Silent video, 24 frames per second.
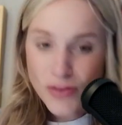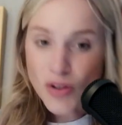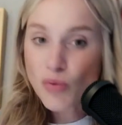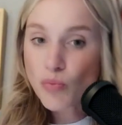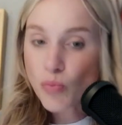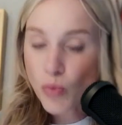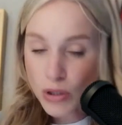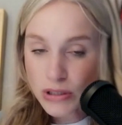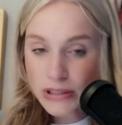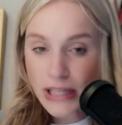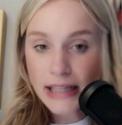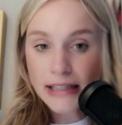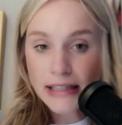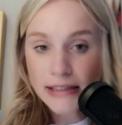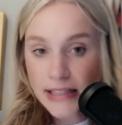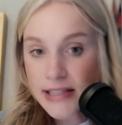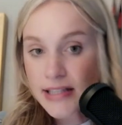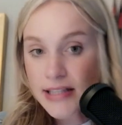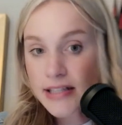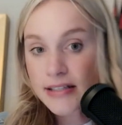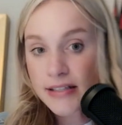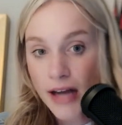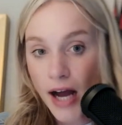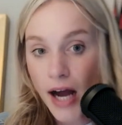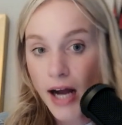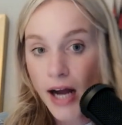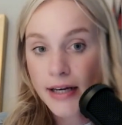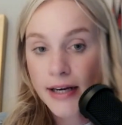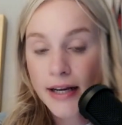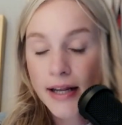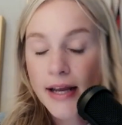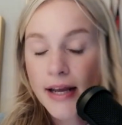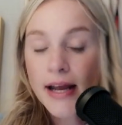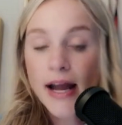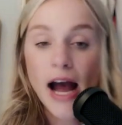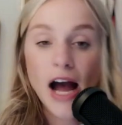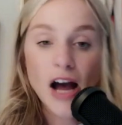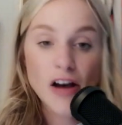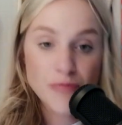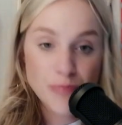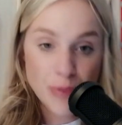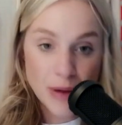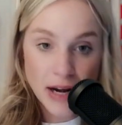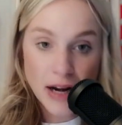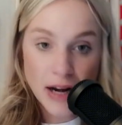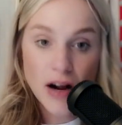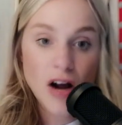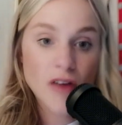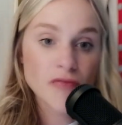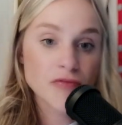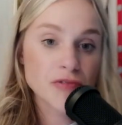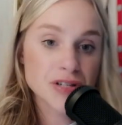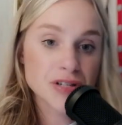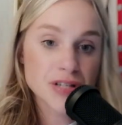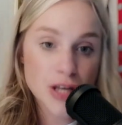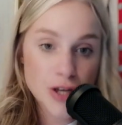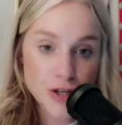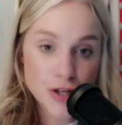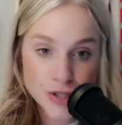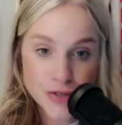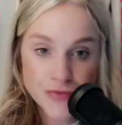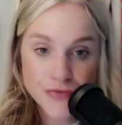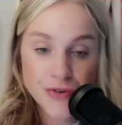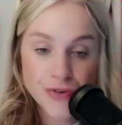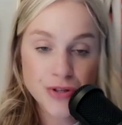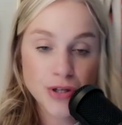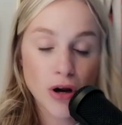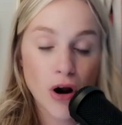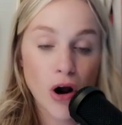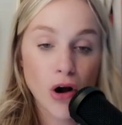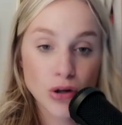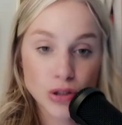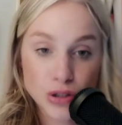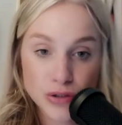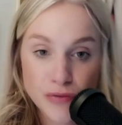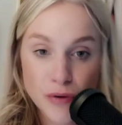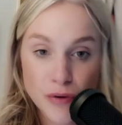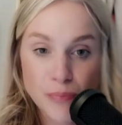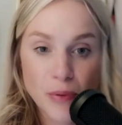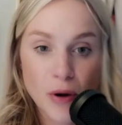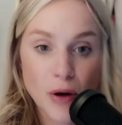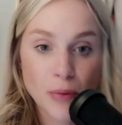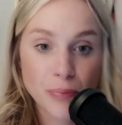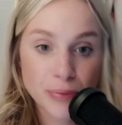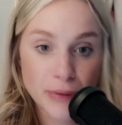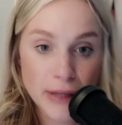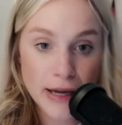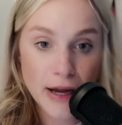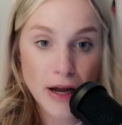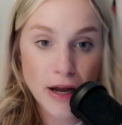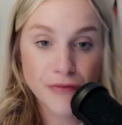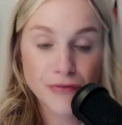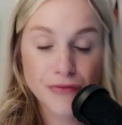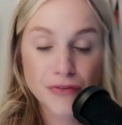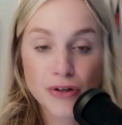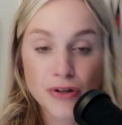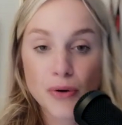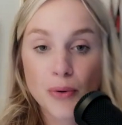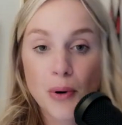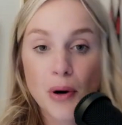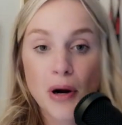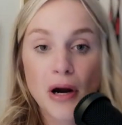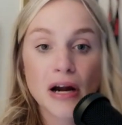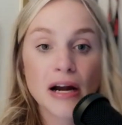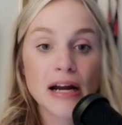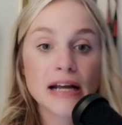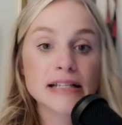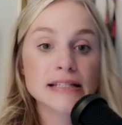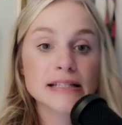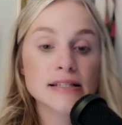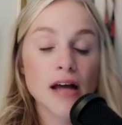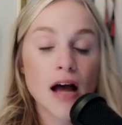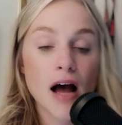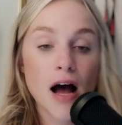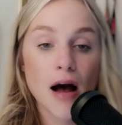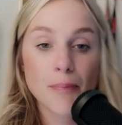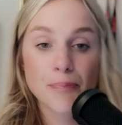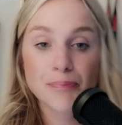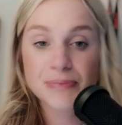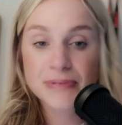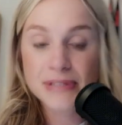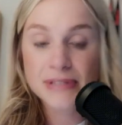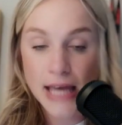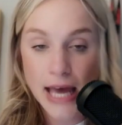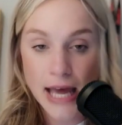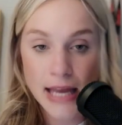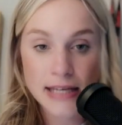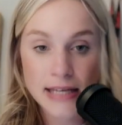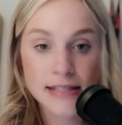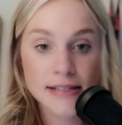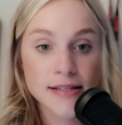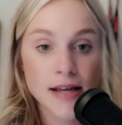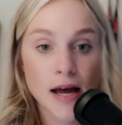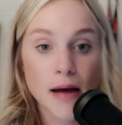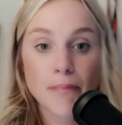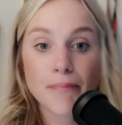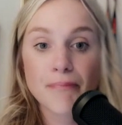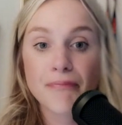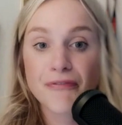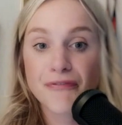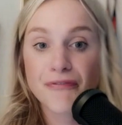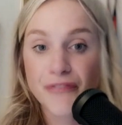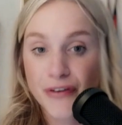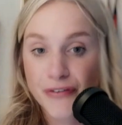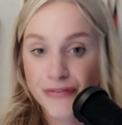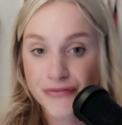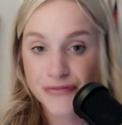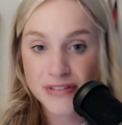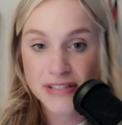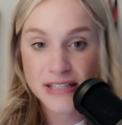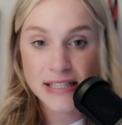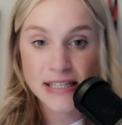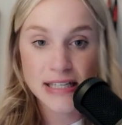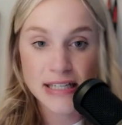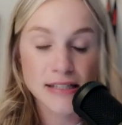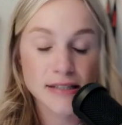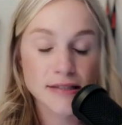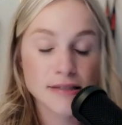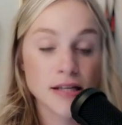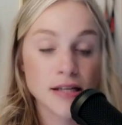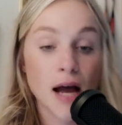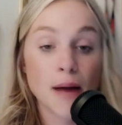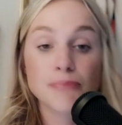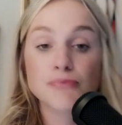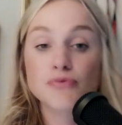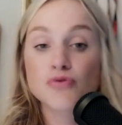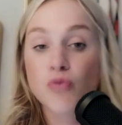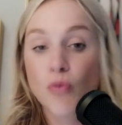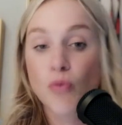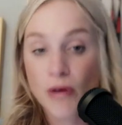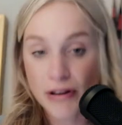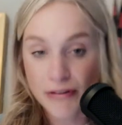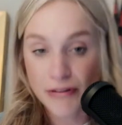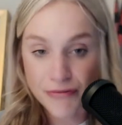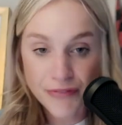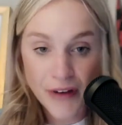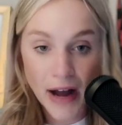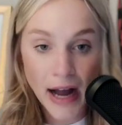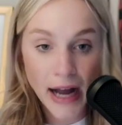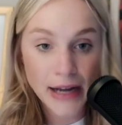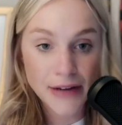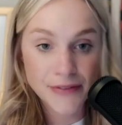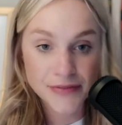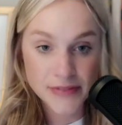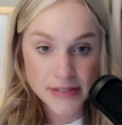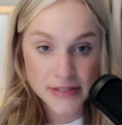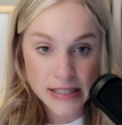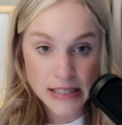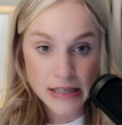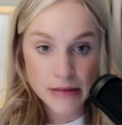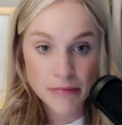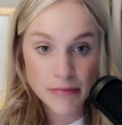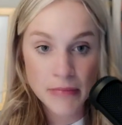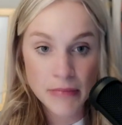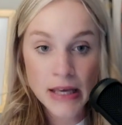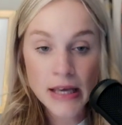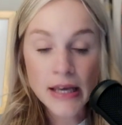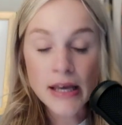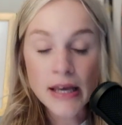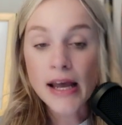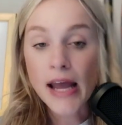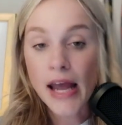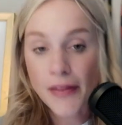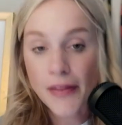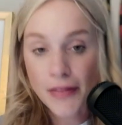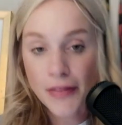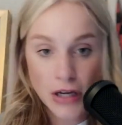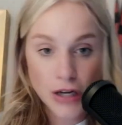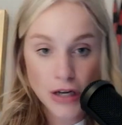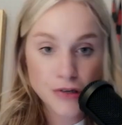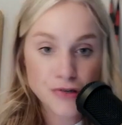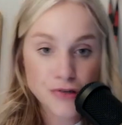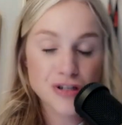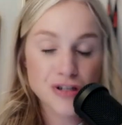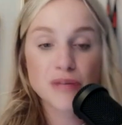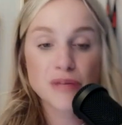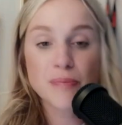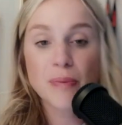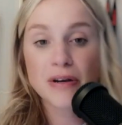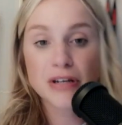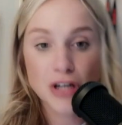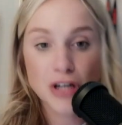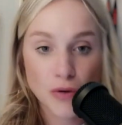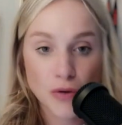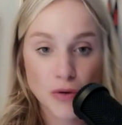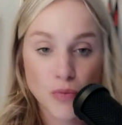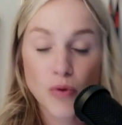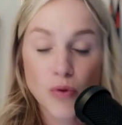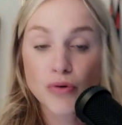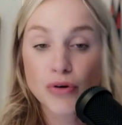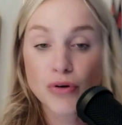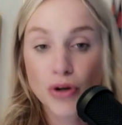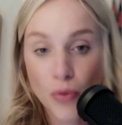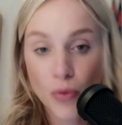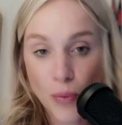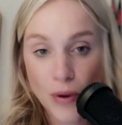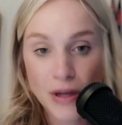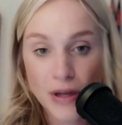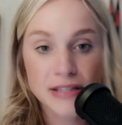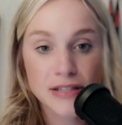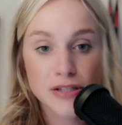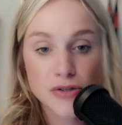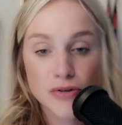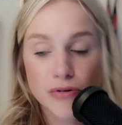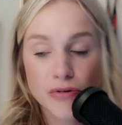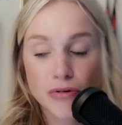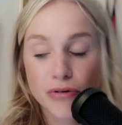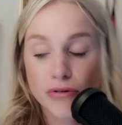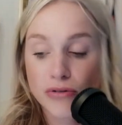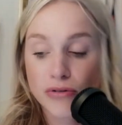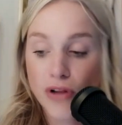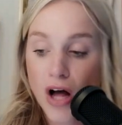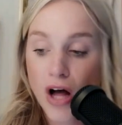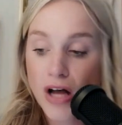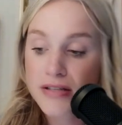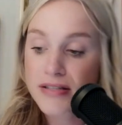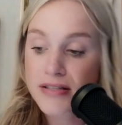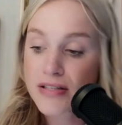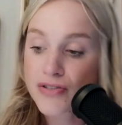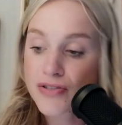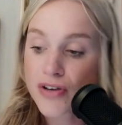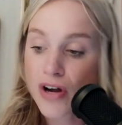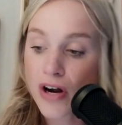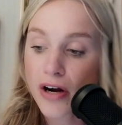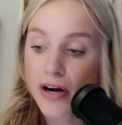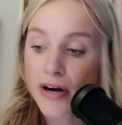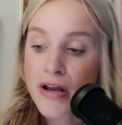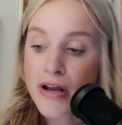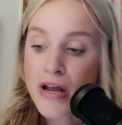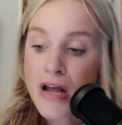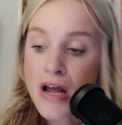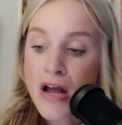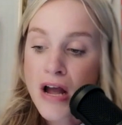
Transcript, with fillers: more likely than not, have been in conversation for the college football playoff. You're a top 10, top 15, top 25 team in the country, depending on who your wins and who your losses are.